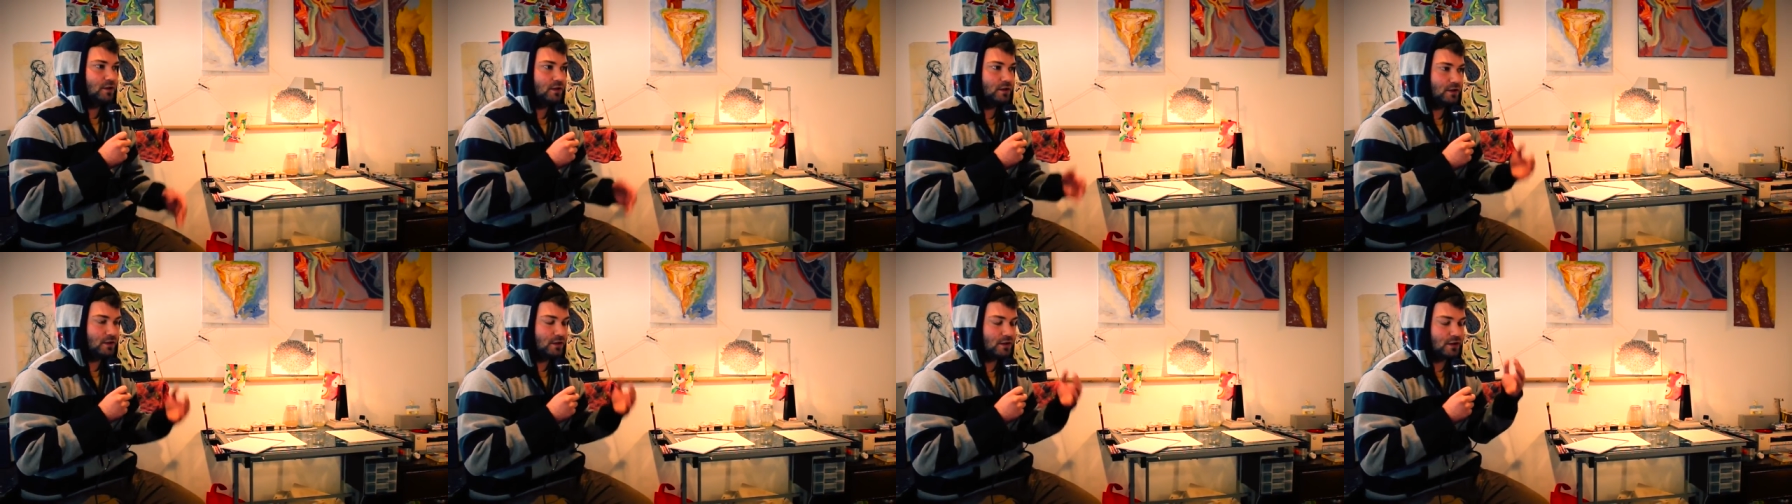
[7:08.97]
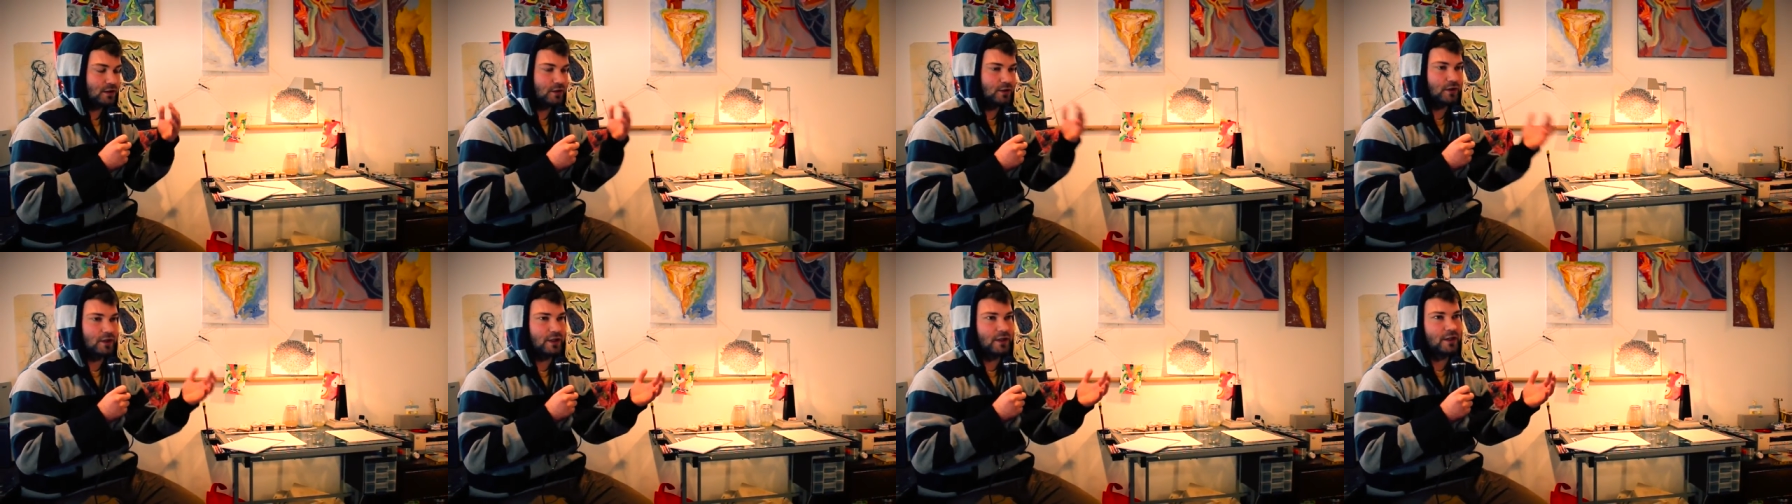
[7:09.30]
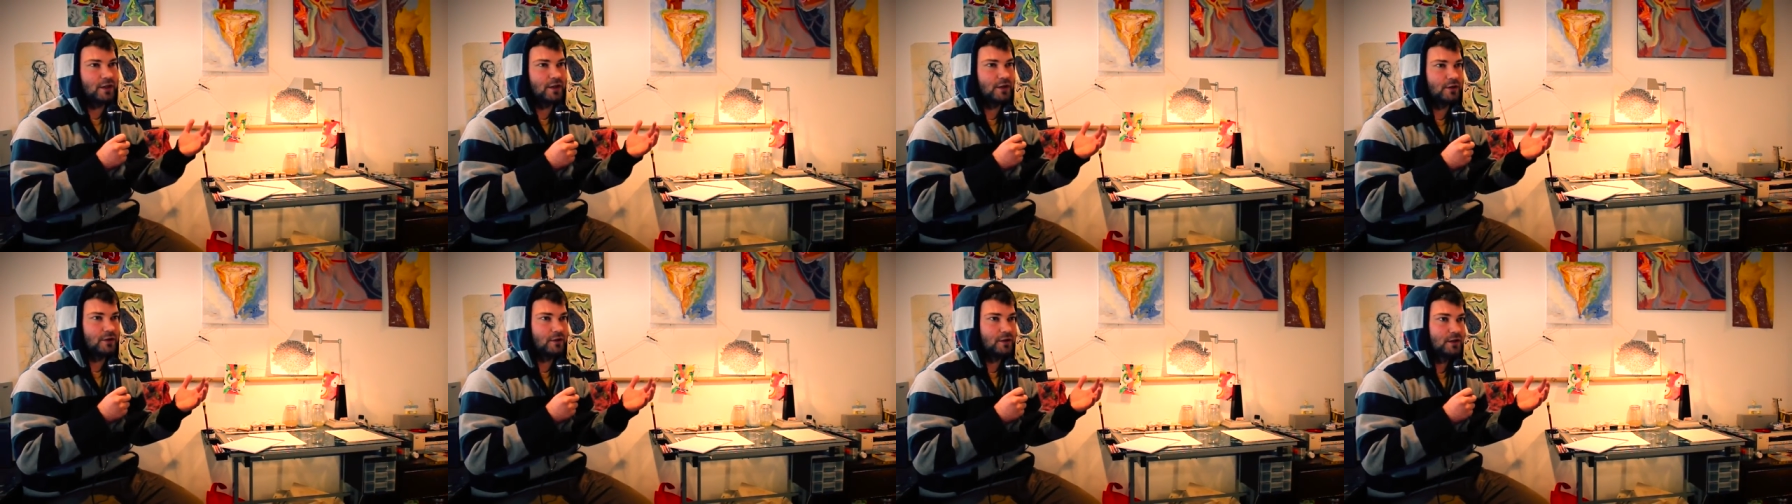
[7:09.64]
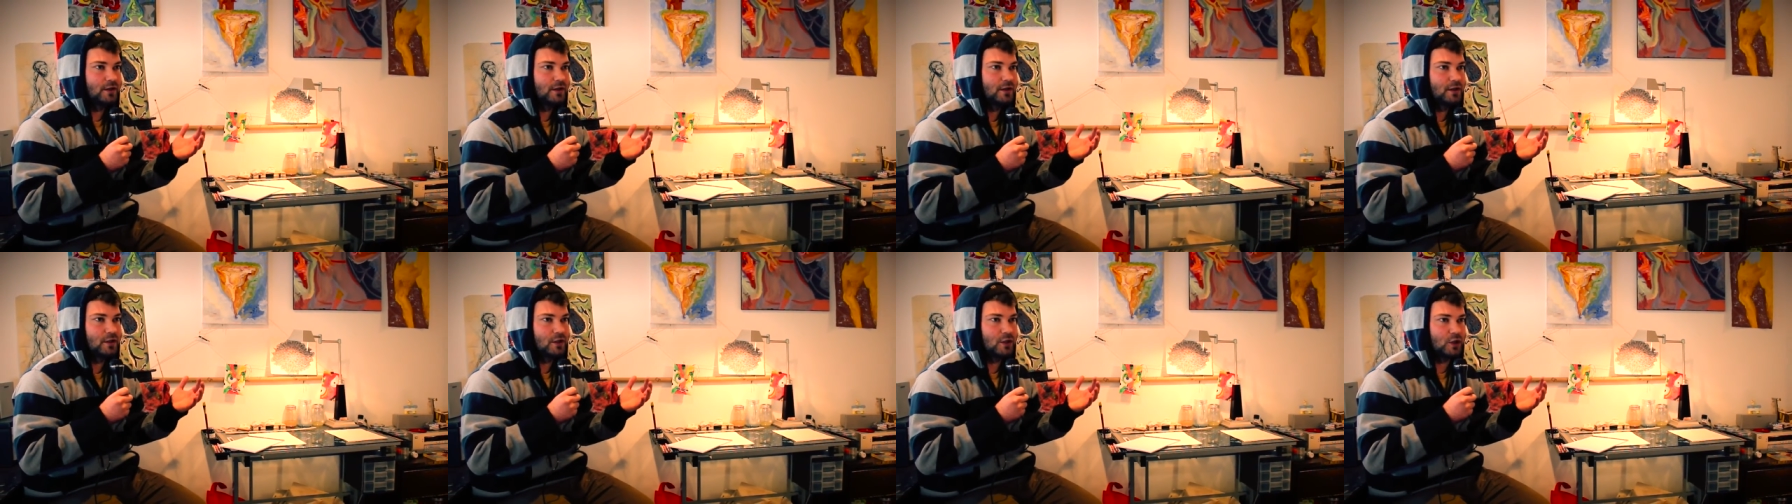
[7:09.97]
studio
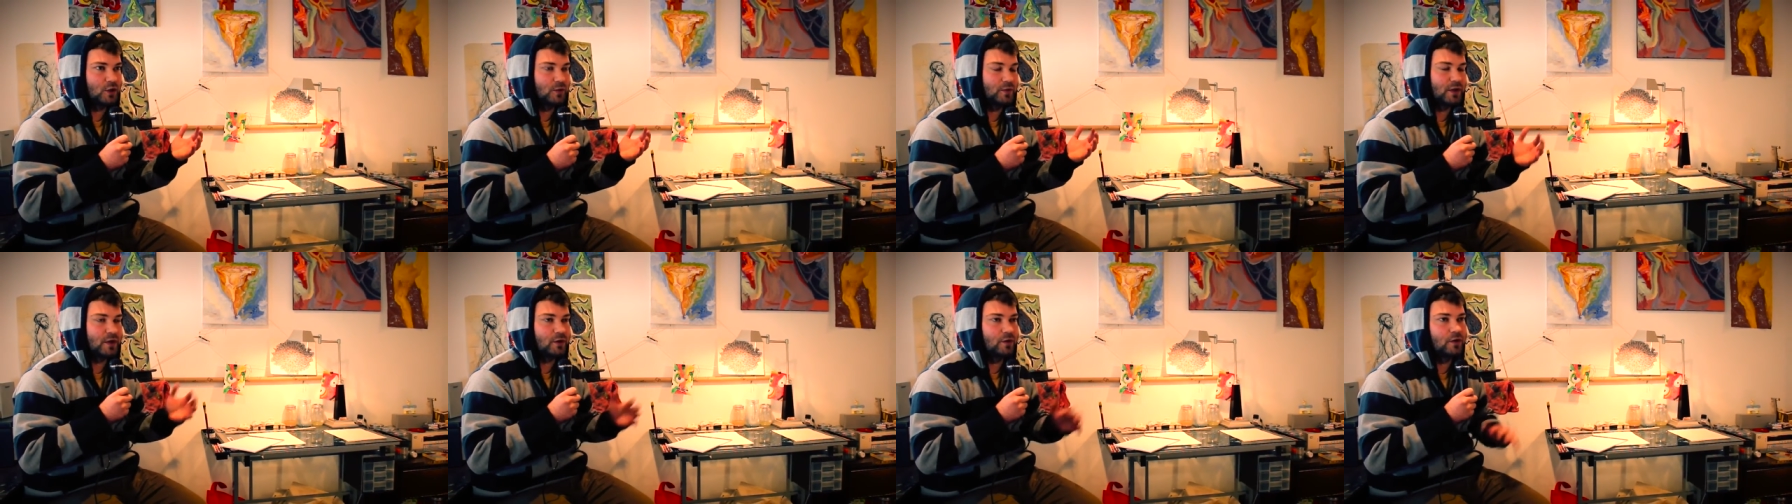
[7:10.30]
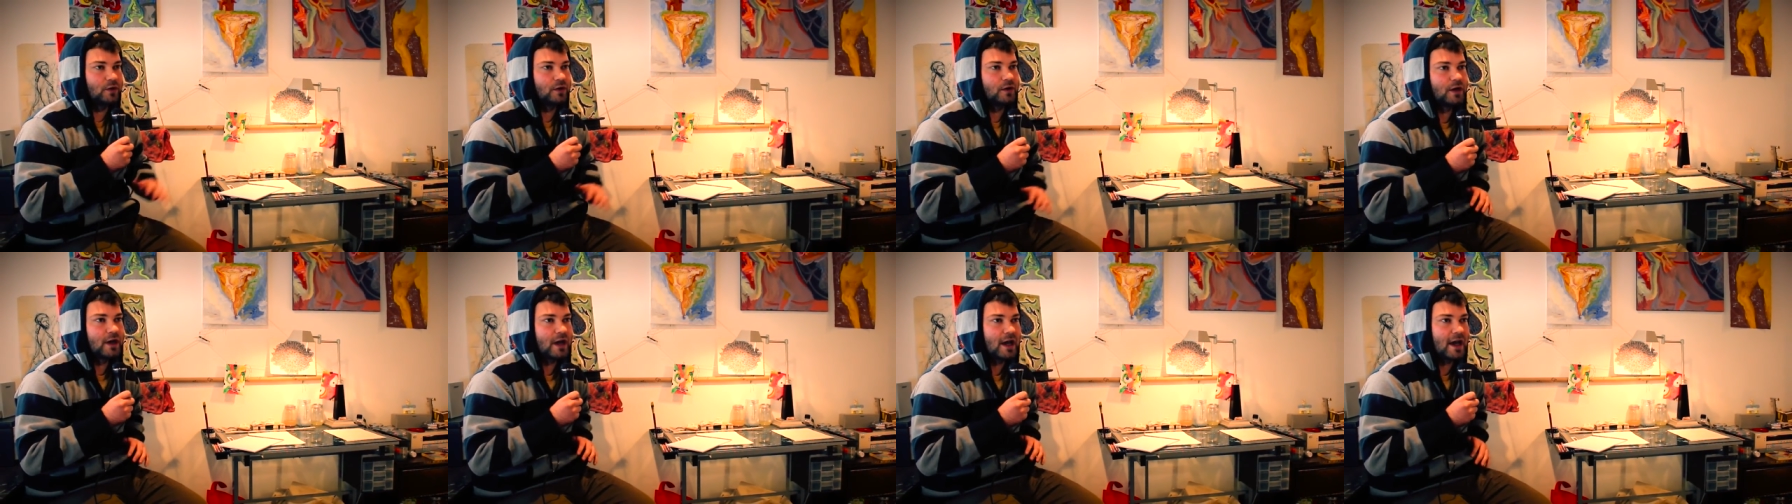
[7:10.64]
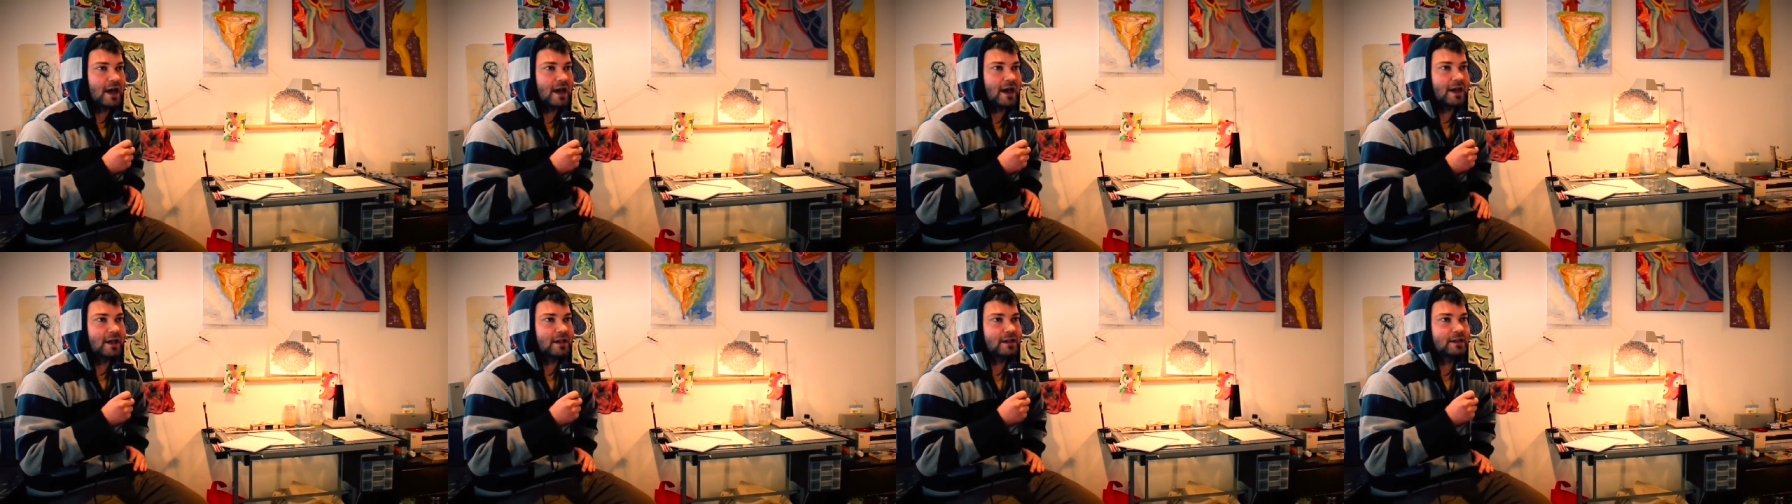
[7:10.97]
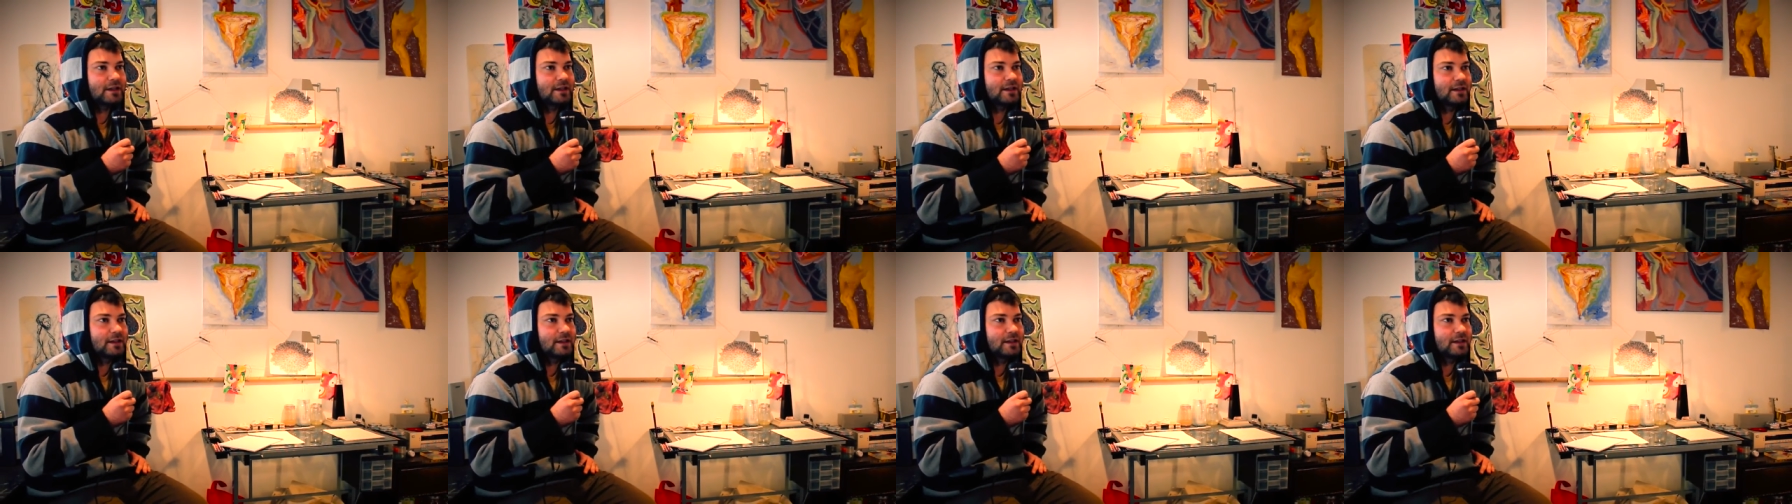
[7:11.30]
cubicle at